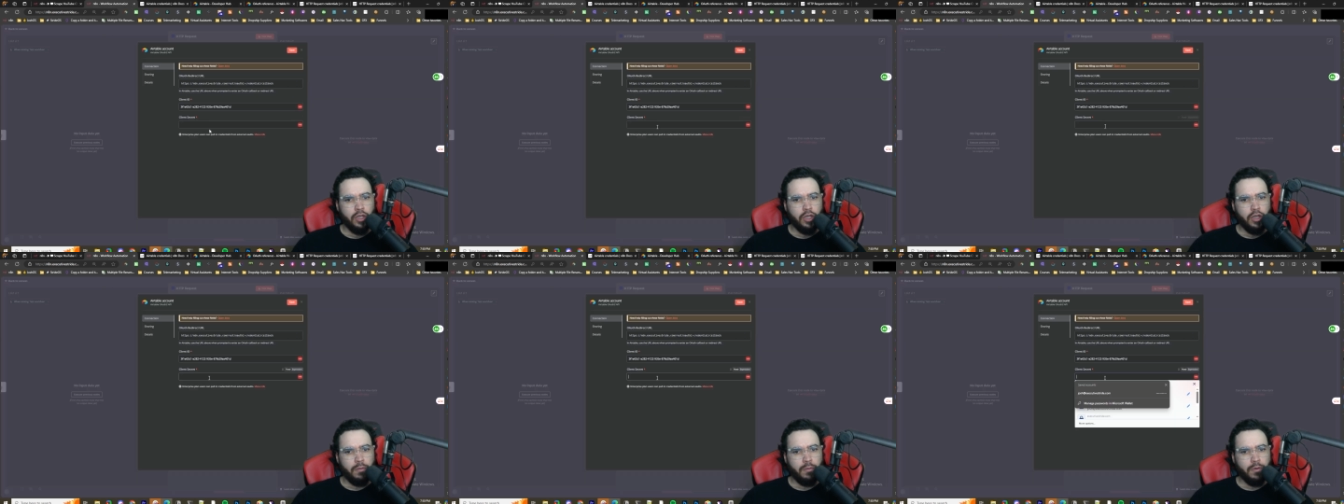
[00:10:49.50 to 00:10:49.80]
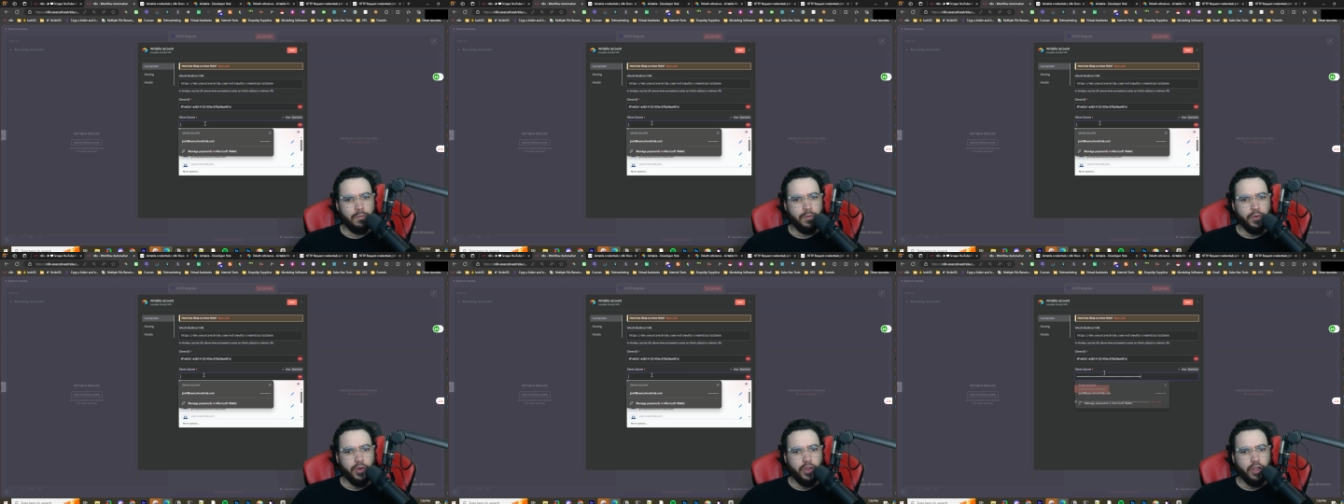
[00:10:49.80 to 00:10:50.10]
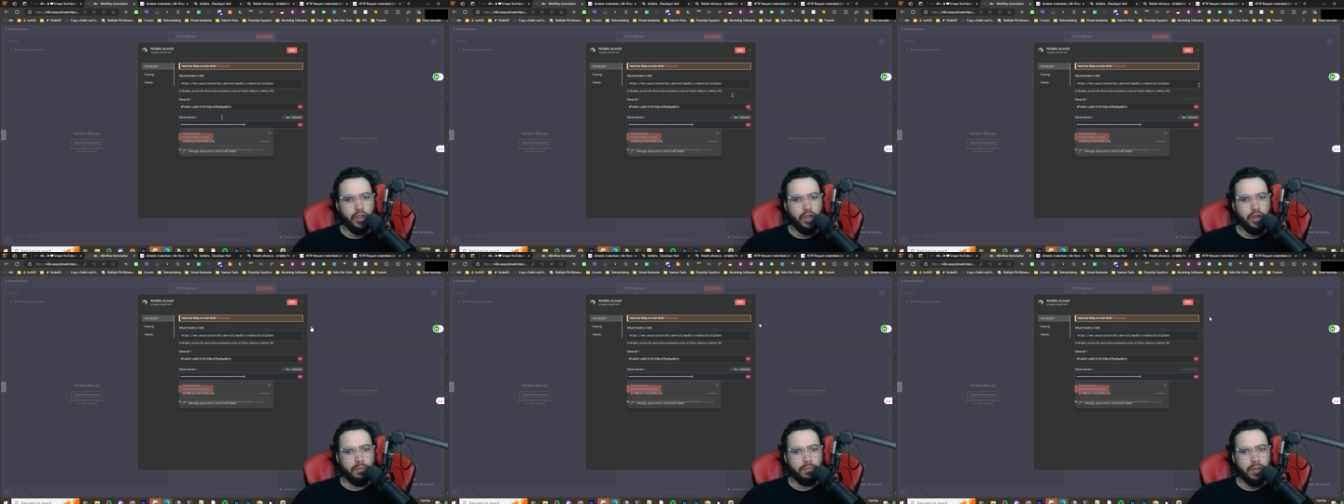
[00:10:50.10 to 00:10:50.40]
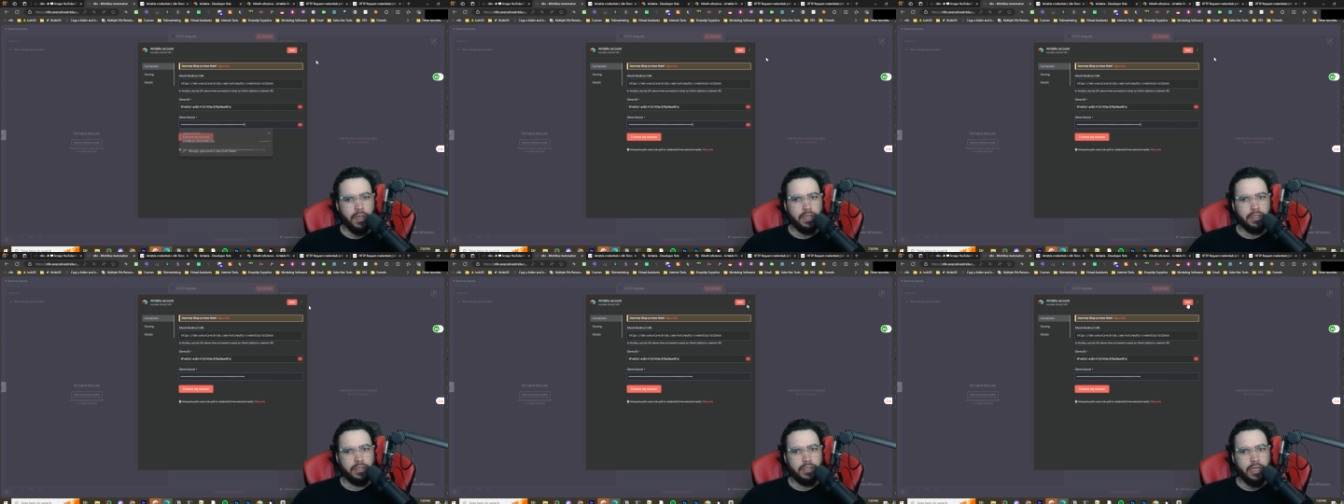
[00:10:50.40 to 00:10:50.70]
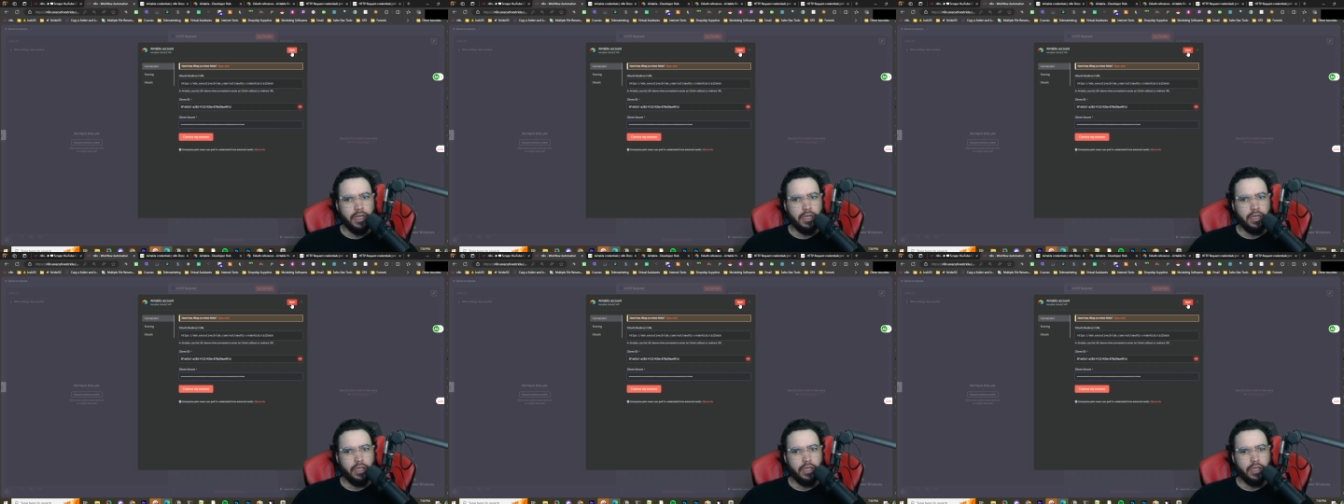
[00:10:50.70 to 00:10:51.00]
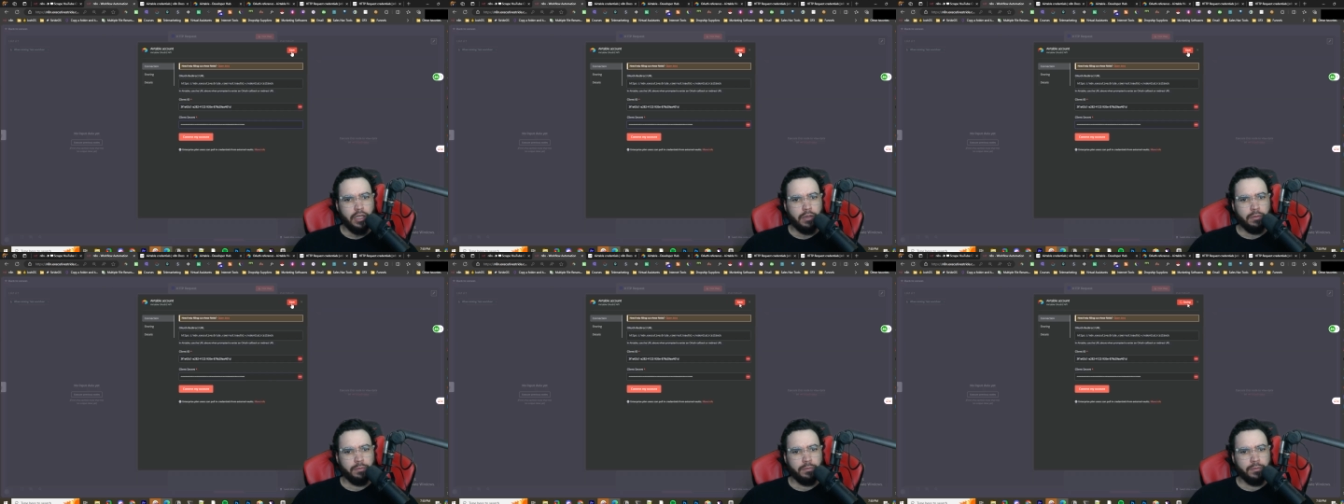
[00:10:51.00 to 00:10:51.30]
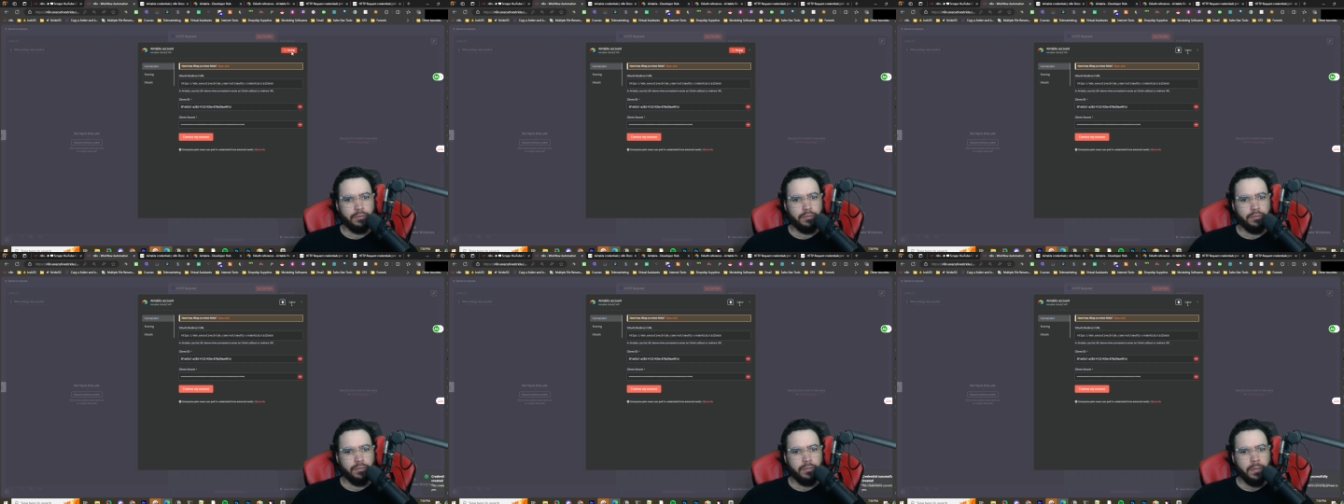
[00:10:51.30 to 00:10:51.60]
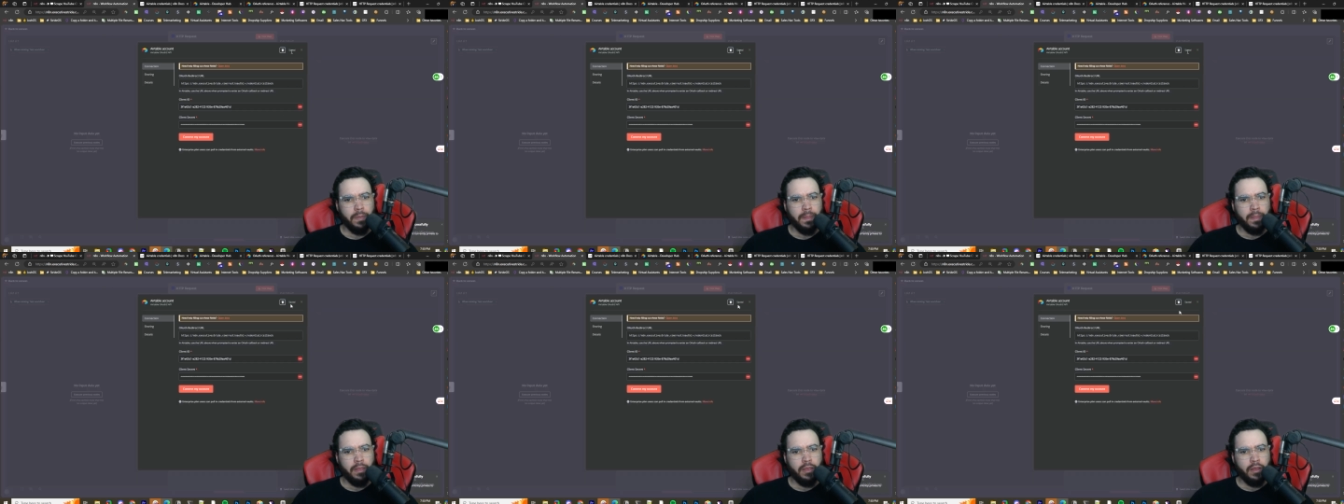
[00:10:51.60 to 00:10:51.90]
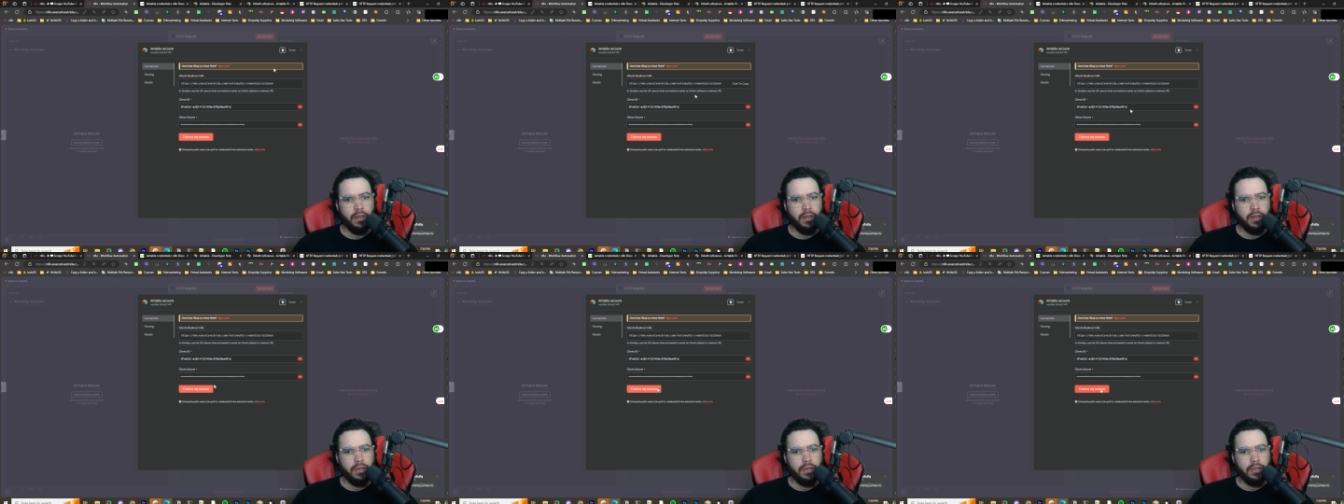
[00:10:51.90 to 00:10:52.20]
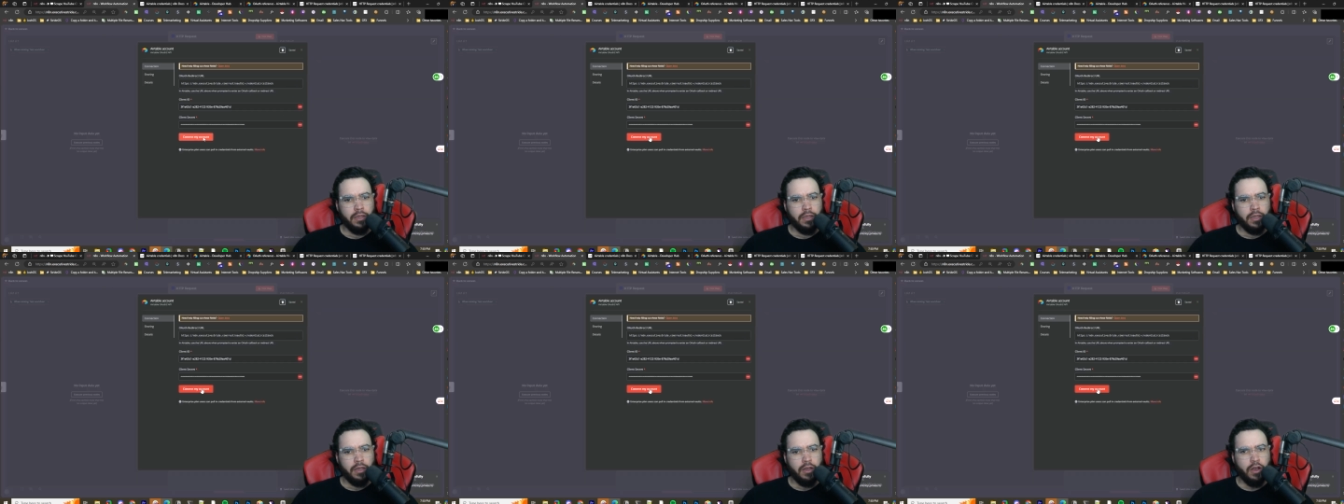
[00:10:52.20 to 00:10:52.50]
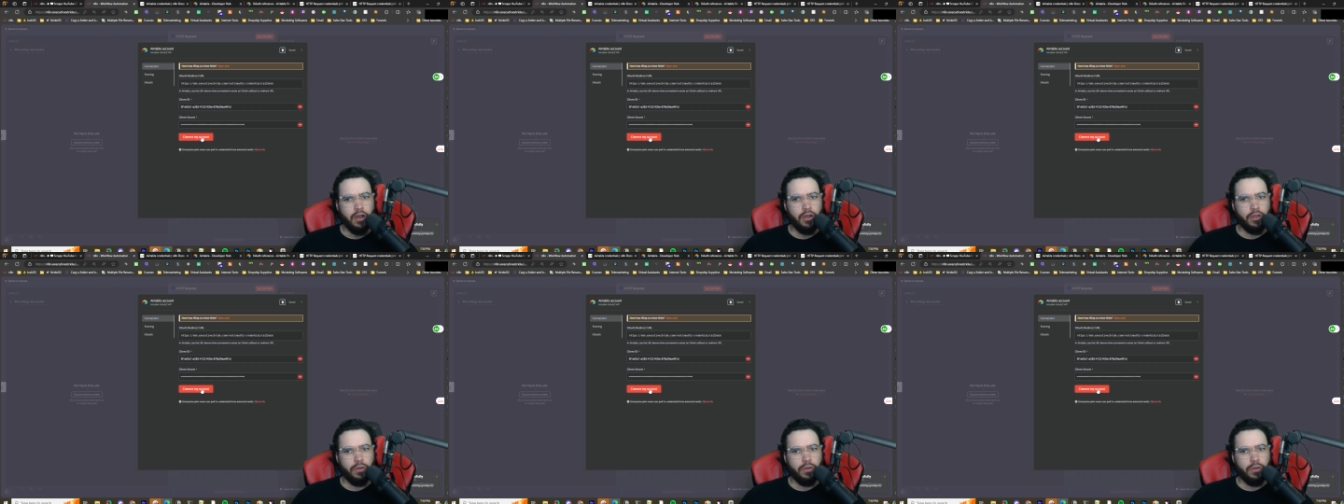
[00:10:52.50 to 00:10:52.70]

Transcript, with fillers: Come over here. Paste that in. Oh,